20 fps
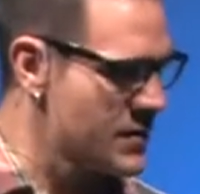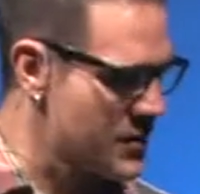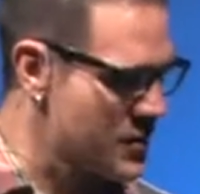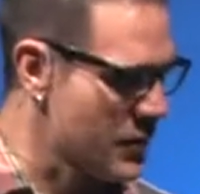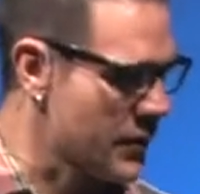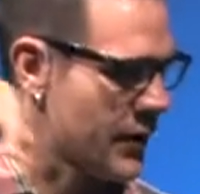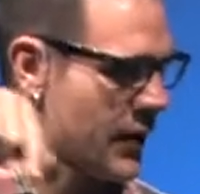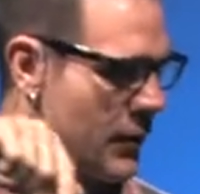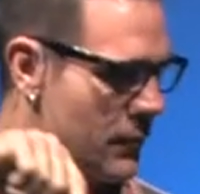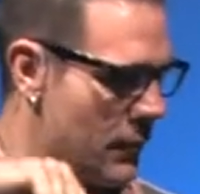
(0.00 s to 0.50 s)

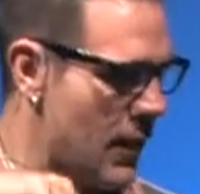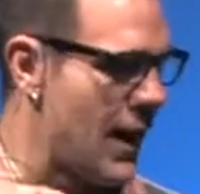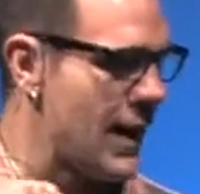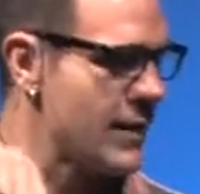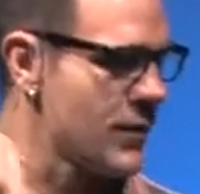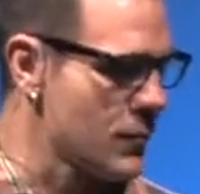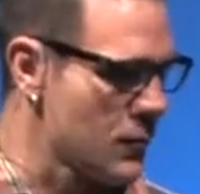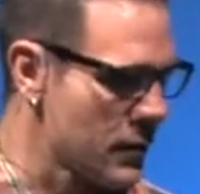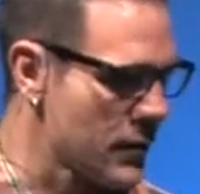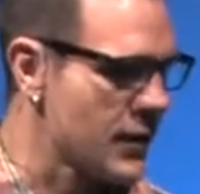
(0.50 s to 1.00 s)
circuit rider
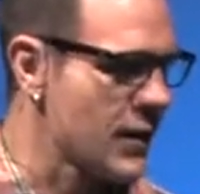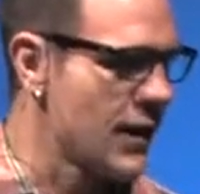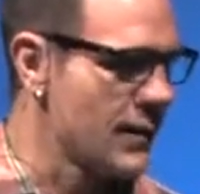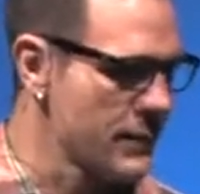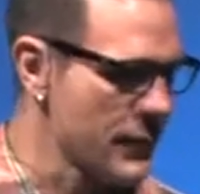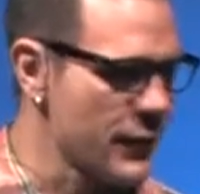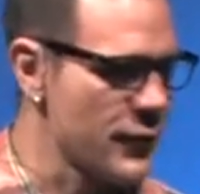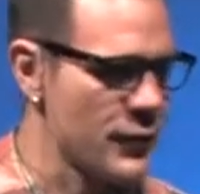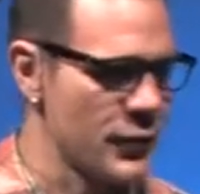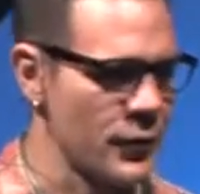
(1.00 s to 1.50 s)
would come
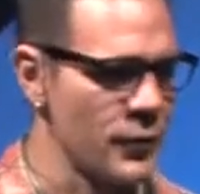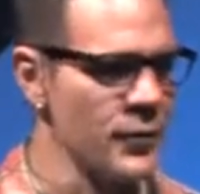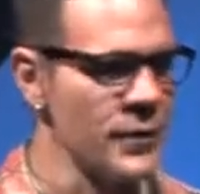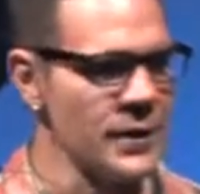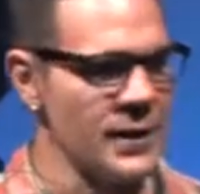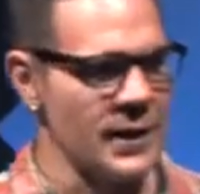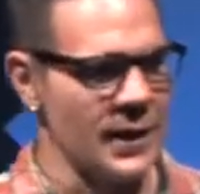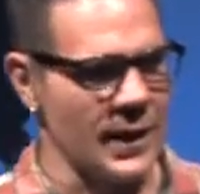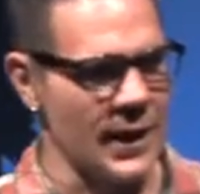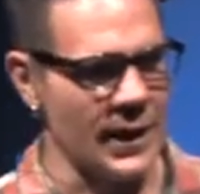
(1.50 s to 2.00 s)
through,
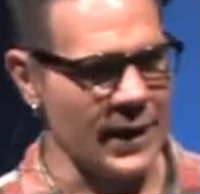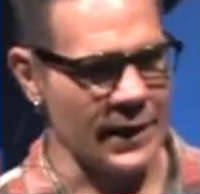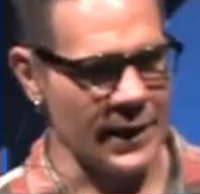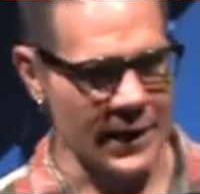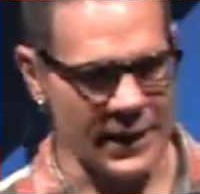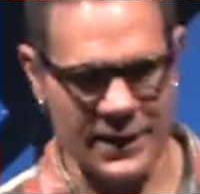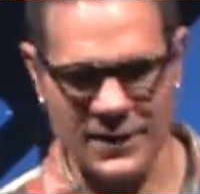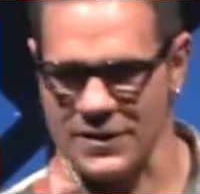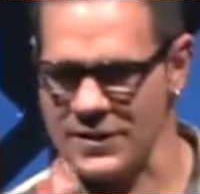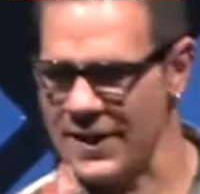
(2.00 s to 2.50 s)
uh, he
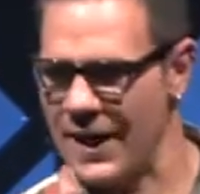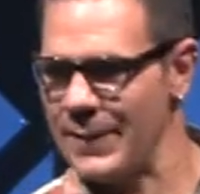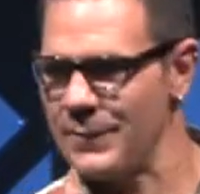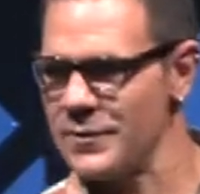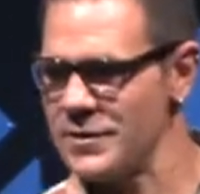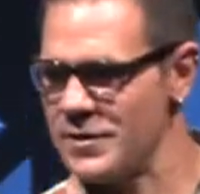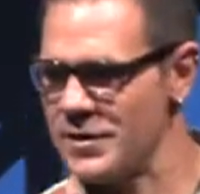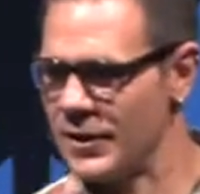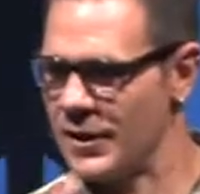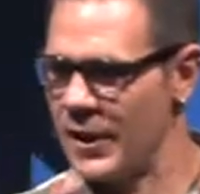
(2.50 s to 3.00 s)

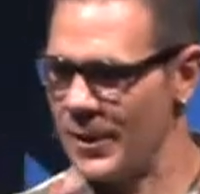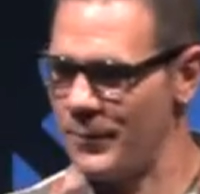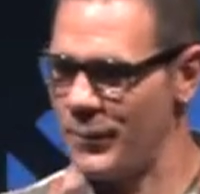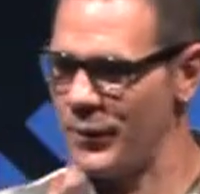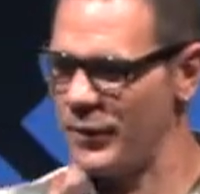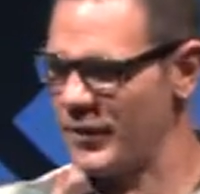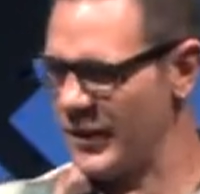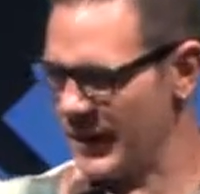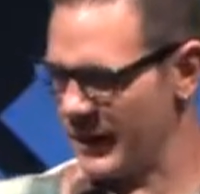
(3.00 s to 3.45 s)
established a couple, like